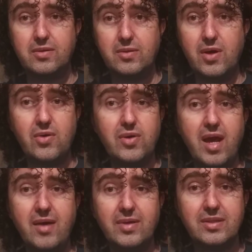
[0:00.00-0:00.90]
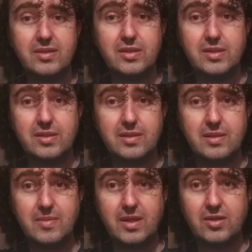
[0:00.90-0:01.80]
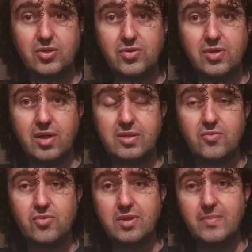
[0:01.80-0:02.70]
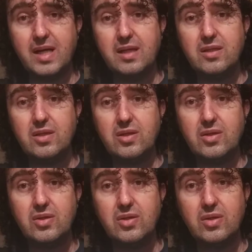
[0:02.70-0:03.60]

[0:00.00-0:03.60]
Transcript: No, you haven't, because you're not a worm, aren't you?